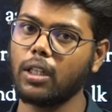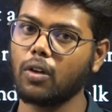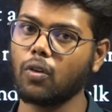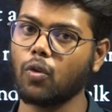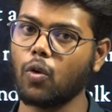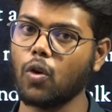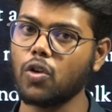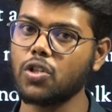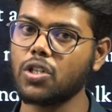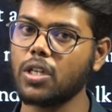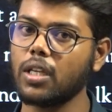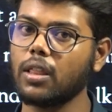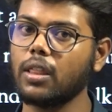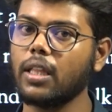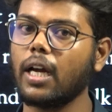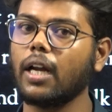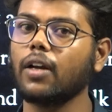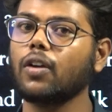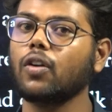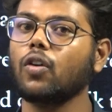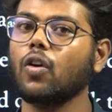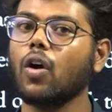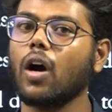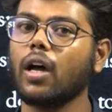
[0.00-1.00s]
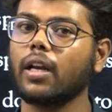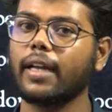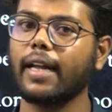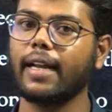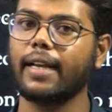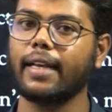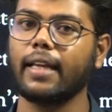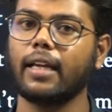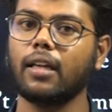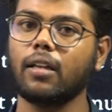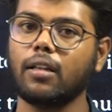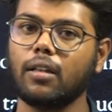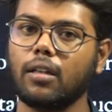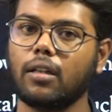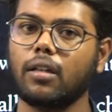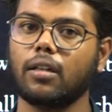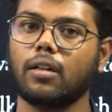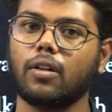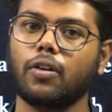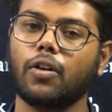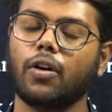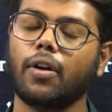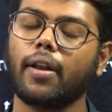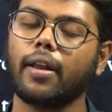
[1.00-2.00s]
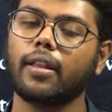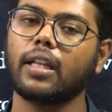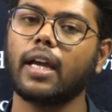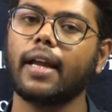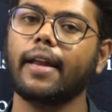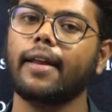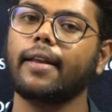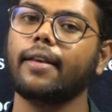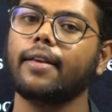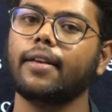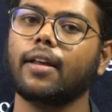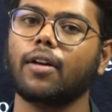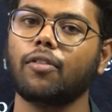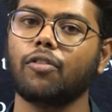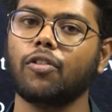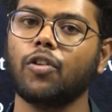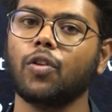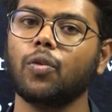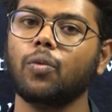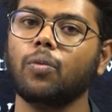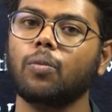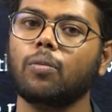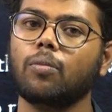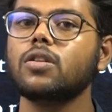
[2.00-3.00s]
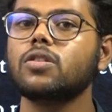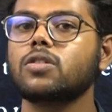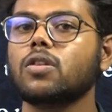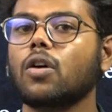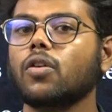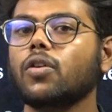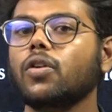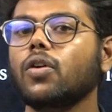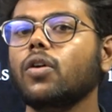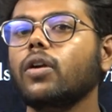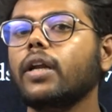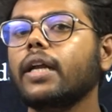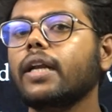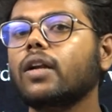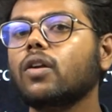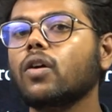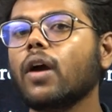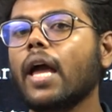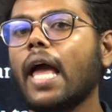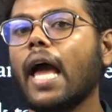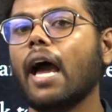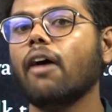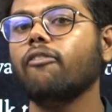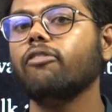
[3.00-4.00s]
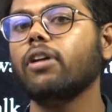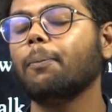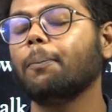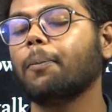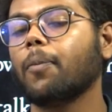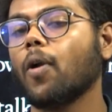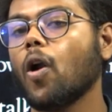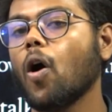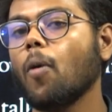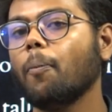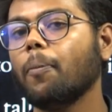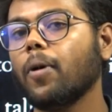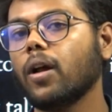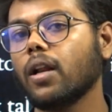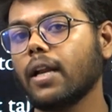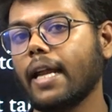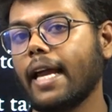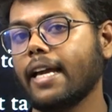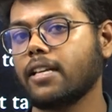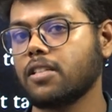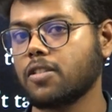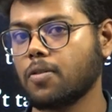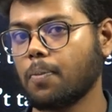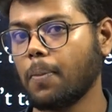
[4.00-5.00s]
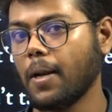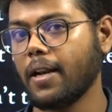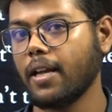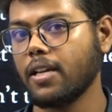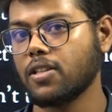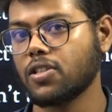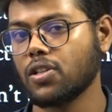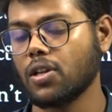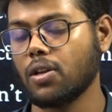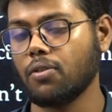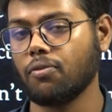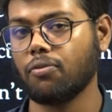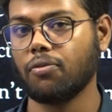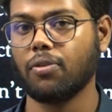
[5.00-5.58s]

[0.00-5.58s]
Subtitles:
the question that you are getting during the interview, so you need to have a proper explanation